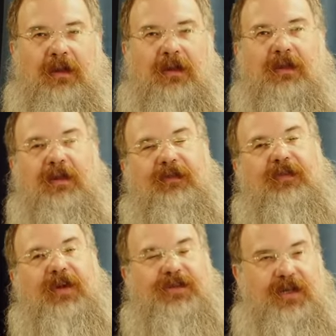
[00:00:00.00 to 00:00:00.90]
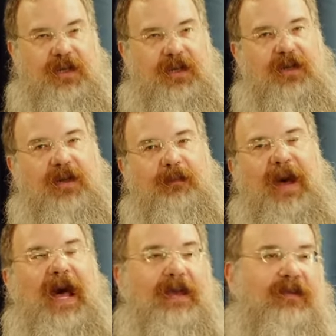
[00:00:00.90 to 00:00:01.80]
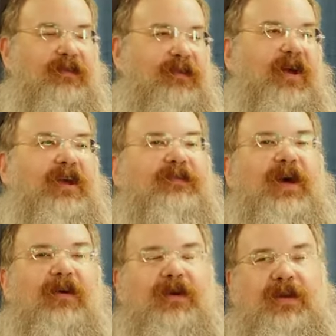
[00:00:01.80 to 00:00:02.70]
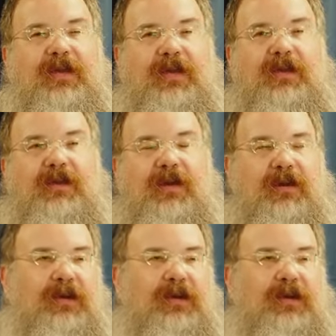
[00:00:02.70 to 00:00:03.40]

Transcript: He lived such a, a pious life. How could he?